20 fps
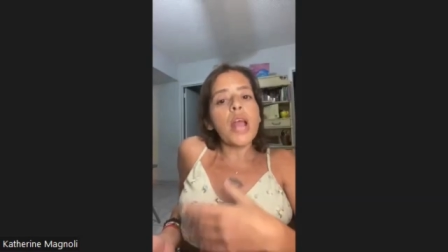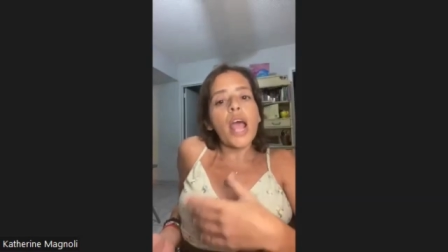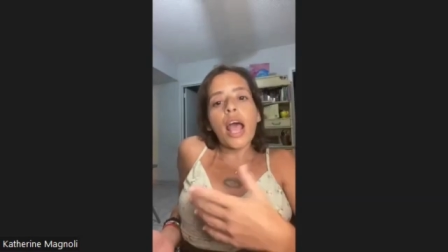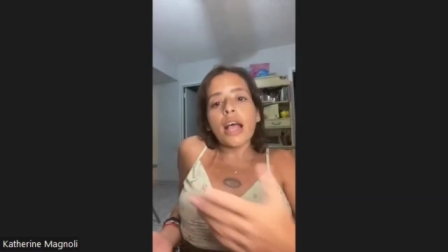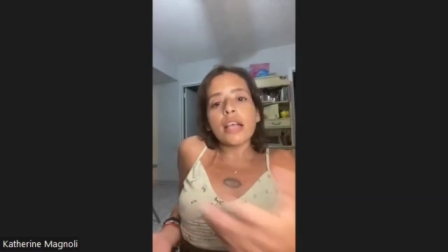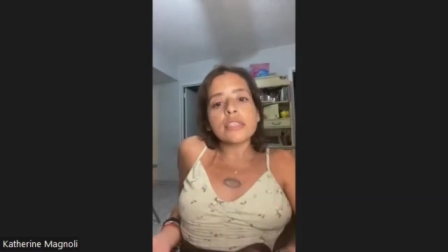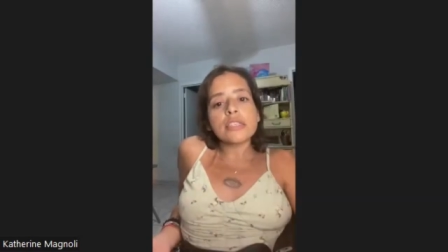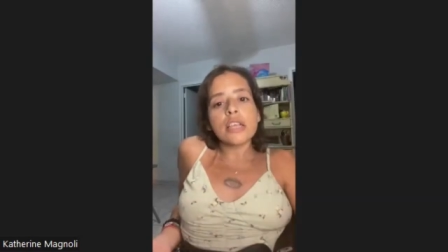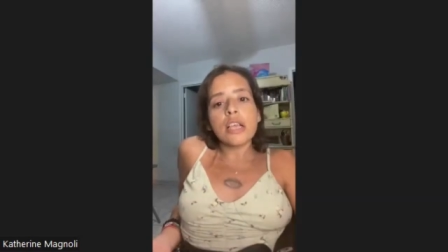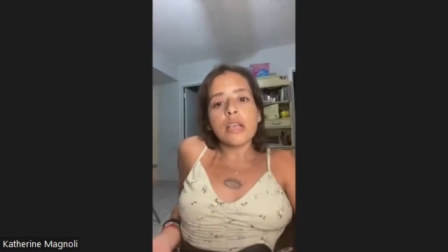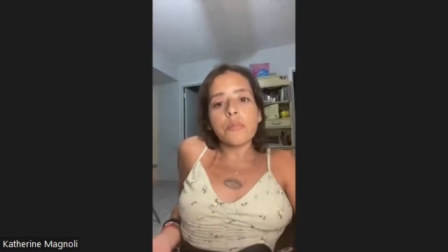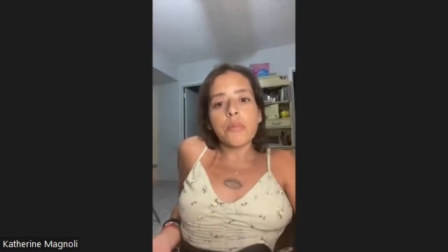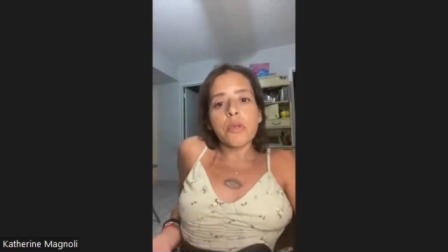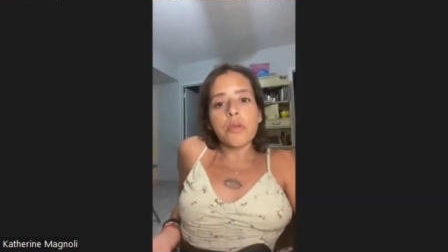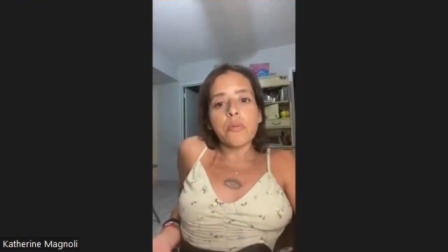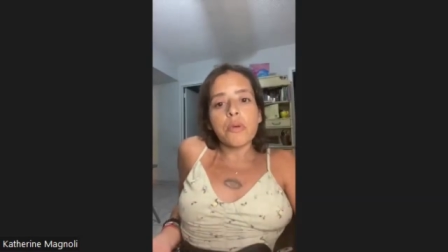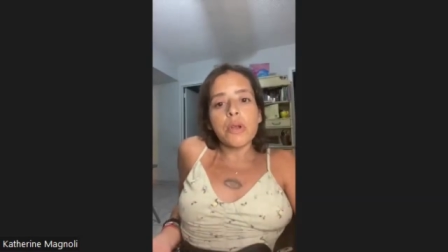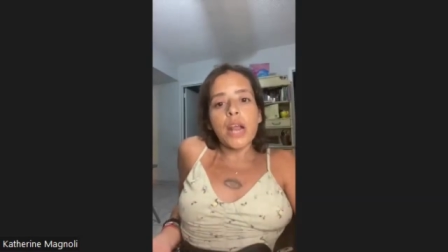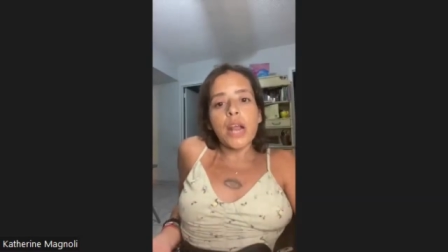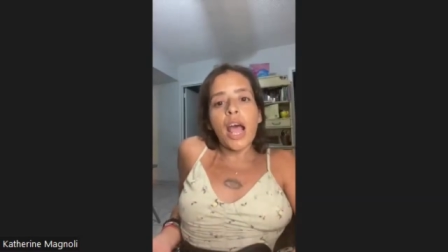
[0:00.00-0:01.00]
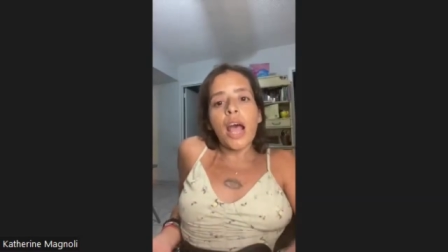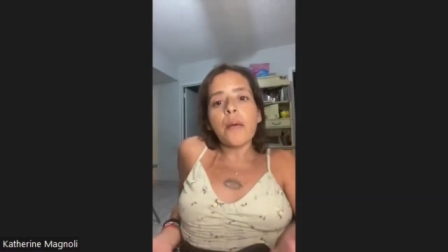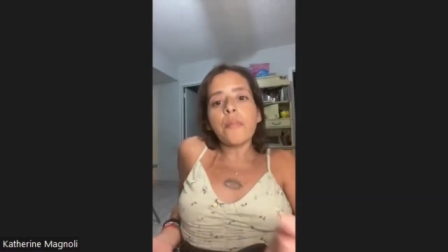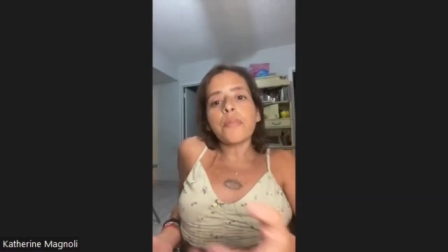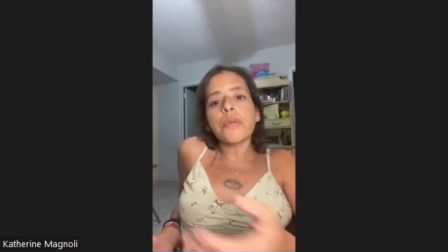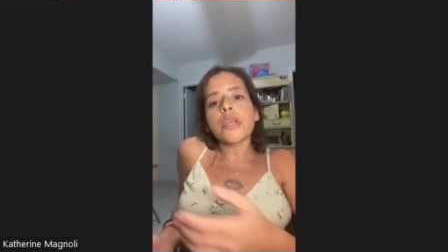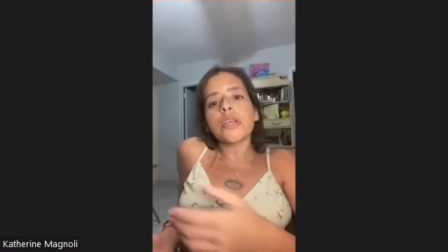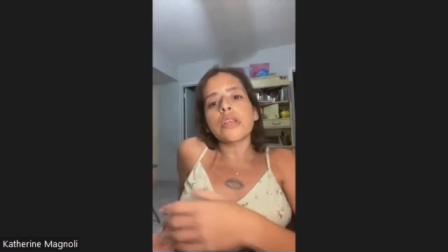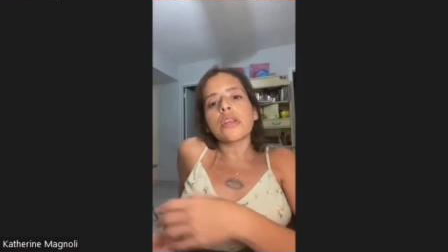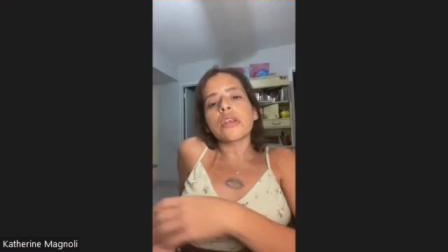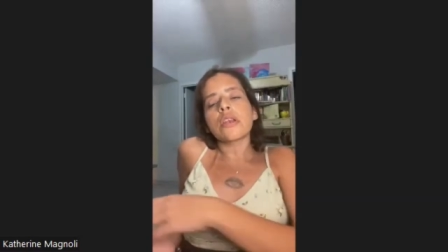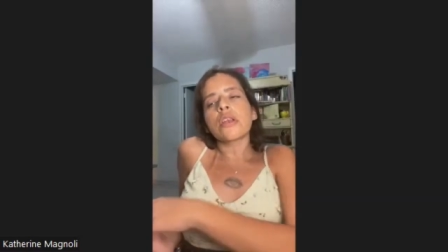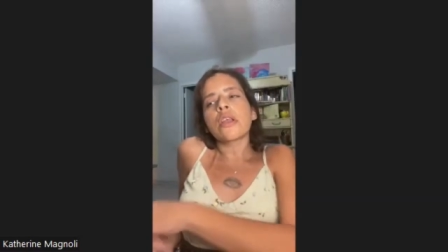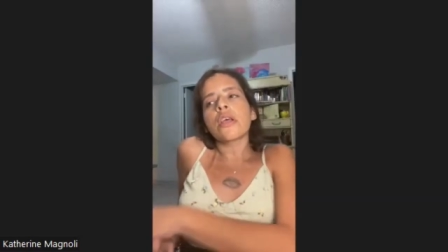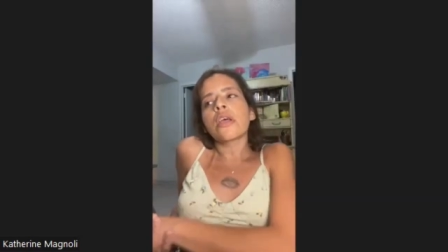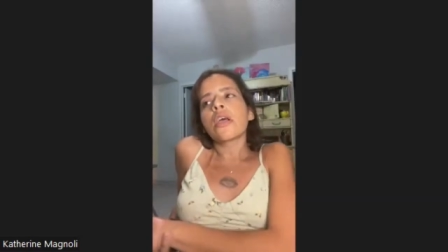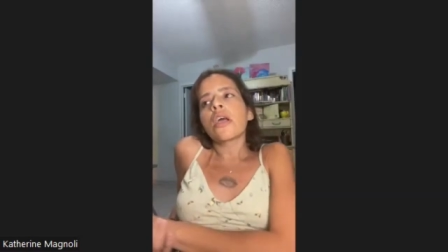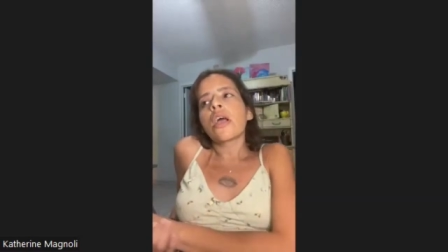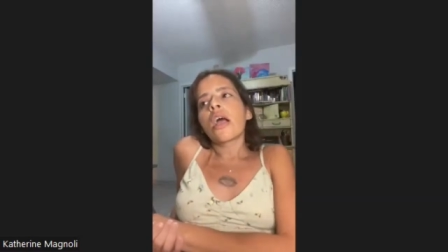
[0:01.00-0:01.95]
and asking me what happened.